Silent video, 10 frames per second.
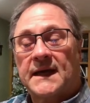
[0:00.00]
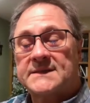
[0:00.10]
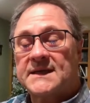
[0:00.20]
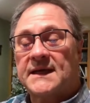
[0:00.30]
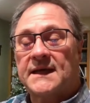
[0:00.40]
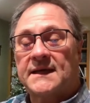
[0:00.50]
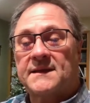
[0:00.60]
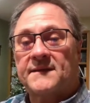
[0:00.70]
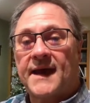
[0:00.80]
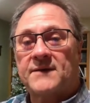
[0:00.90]
I'll tell you,
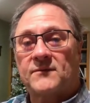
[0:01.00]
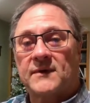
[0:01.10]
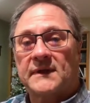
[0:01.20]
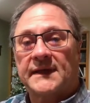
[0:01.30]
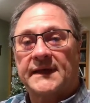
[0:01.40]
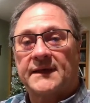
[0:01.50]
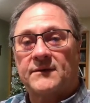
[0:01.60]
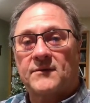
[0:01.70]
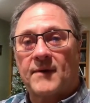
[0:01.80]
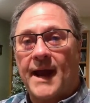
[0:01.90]
that really
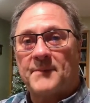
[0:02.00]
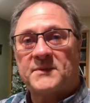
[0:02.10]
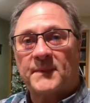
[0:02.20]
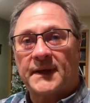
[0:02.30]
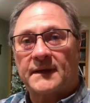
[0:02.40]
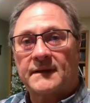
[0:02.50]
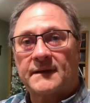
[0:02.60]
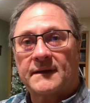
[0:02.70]
grabbed me